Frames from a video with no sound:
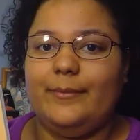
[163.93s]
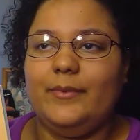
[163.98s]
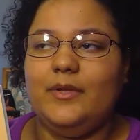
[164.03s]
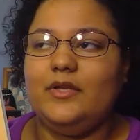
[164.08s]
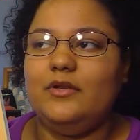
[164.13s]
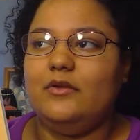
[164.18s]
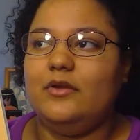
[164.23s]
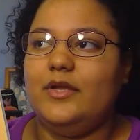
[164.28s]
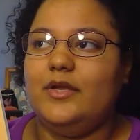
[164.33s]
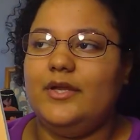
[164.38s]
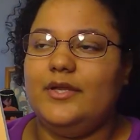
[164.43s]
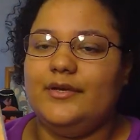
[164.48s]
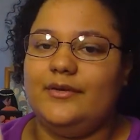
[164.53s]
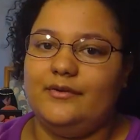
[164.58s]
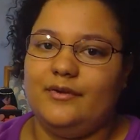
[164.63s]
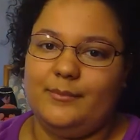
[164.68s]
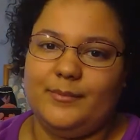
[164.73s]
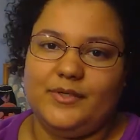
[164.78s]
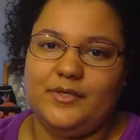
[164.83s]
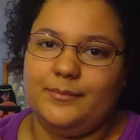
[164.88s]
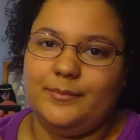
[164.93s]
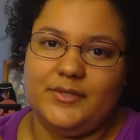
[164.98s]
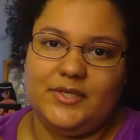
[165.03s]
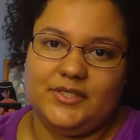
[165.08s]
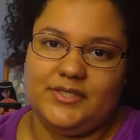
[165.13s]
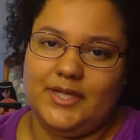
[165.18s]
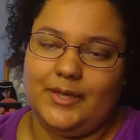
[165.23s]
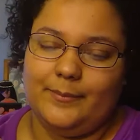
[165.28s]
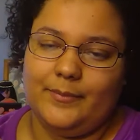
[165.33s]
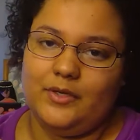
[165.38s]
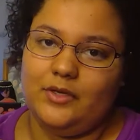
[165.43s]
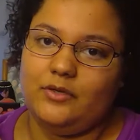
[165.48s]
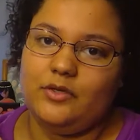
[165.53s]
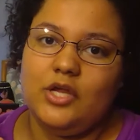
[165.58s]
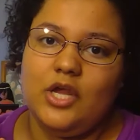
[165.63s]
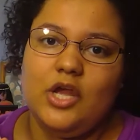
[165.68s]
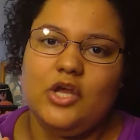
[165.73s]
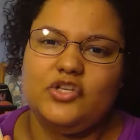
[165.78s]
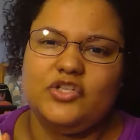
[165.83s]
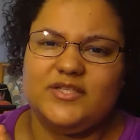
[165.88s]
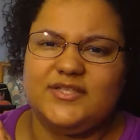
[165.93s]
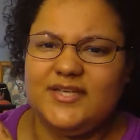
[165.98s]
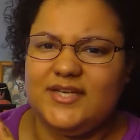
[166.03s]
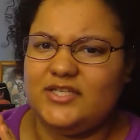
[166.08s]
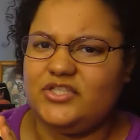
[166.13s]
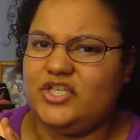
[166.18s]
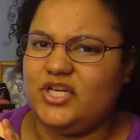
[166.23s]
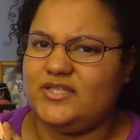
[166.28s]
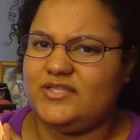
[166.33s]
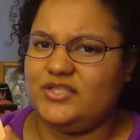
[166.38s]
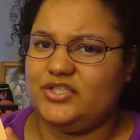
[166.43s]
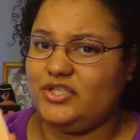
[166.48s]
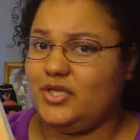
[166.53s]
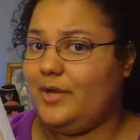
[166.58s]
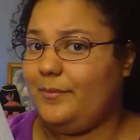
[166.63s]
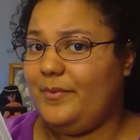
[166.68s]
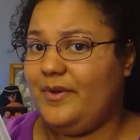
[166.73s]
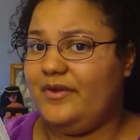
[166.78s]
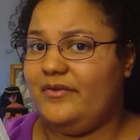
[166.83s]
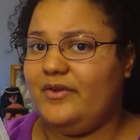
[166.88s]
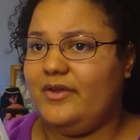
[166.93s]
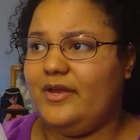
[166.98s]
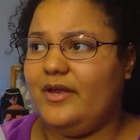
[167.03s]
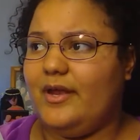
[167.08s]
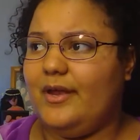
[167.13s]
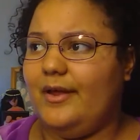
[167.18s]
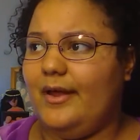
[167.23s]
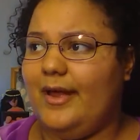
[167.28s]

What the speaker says: I'm gonna go ahead and I'm gonna put it down below just in case she has a shop area.